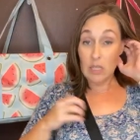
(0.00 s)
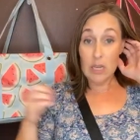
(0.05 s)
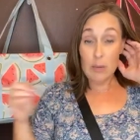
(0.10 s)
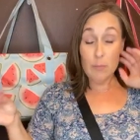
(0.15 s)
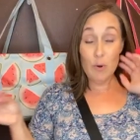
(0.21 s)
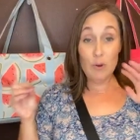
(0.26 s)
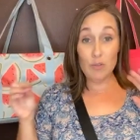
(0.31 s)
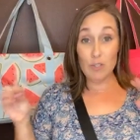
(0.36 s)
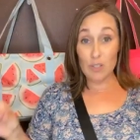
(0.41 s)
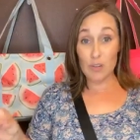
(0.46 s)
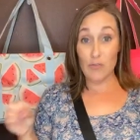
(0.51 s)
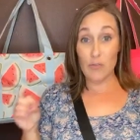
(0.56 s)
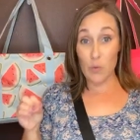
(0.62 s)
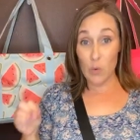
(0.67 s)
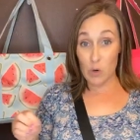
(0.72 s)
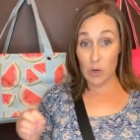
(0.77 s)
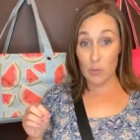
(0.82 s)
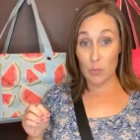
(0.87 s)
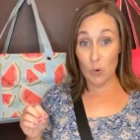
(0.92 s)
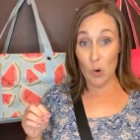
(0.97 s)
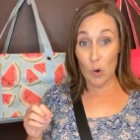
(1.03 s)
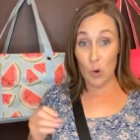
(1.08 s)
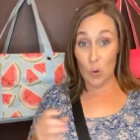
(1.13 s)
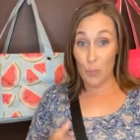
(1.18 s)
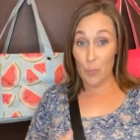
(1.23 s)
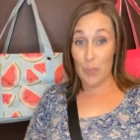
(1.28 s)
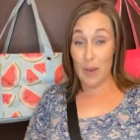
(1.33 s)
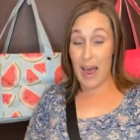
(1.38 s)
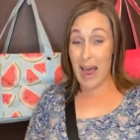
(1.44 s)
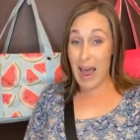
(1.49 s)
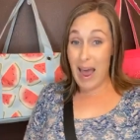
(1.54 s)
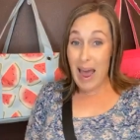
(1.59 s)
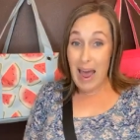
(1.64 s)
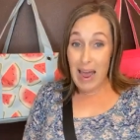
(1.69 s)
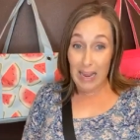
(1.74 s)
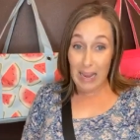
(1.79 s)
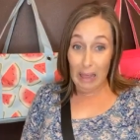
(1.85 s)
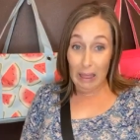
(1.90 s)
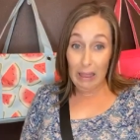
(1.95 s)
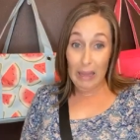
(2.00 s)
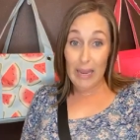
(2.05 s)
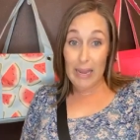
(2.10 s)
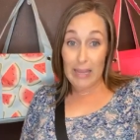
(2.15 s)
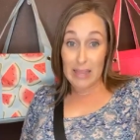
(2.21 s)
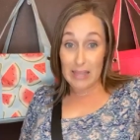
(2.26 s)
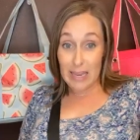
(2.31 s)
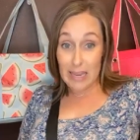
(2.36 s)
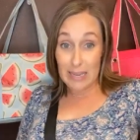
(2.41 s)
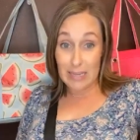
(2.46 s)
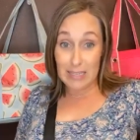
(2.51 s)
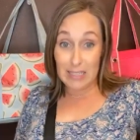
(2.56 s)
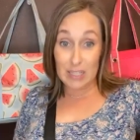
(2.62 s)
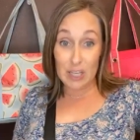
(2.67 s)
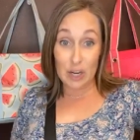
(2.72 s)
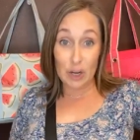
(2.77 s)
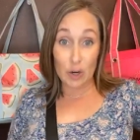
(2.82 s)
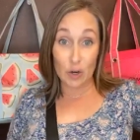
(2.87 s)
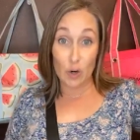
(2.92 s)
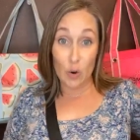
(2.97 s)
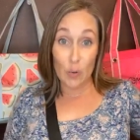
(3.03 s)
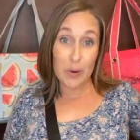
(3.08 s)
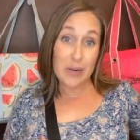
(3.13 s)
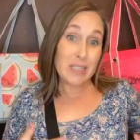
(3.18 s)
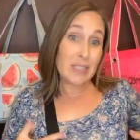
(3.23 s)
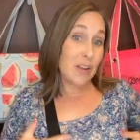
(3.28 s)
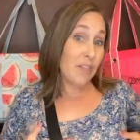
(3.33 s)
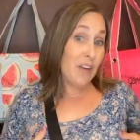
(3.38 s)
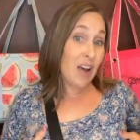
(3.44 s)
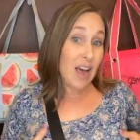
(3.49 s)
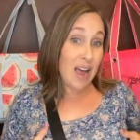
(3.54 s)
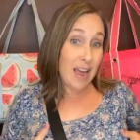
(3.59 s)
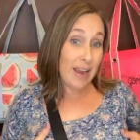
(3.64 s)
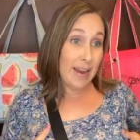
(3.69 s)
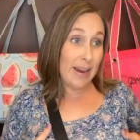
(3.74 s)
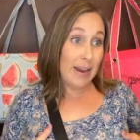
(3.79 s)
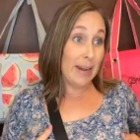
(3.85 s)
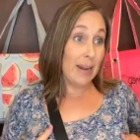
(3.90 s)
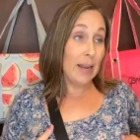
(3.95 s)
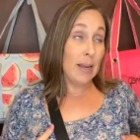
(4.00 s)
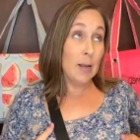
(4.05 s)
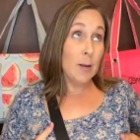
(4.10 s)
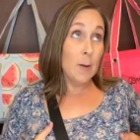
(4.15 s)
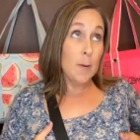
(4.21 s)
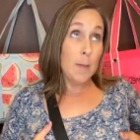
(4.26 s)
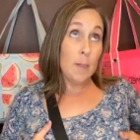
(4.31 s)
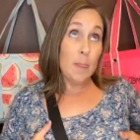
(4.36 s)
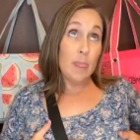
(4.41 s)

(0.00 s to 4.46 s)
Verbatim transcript: the most affordable bag like this that you're going to find.